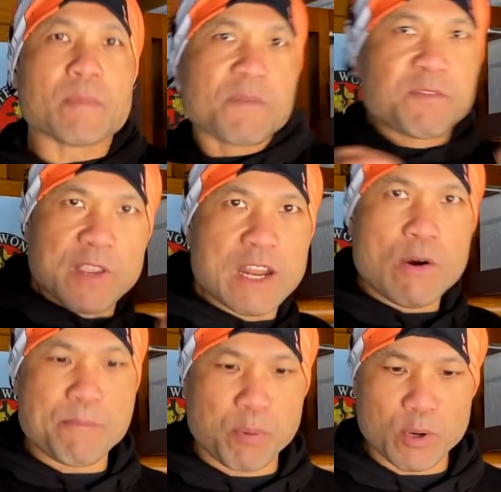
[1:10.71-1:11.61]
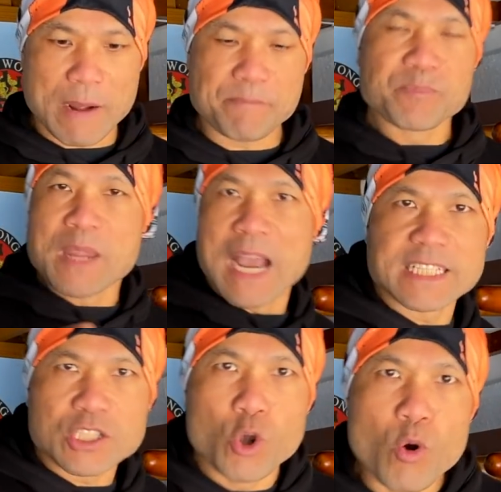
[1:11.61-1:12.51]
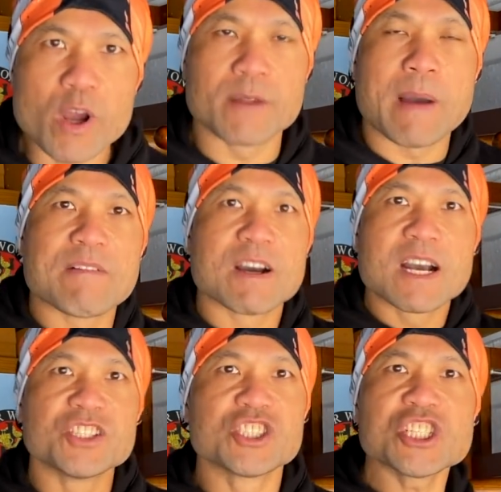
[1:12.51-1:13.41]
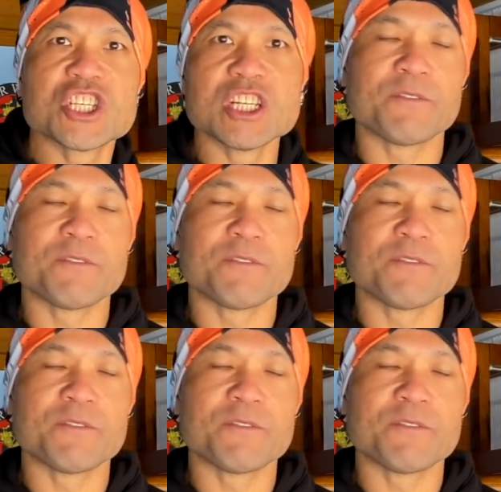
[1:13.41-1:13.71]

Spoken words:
of the video I put up and they're talking about condition the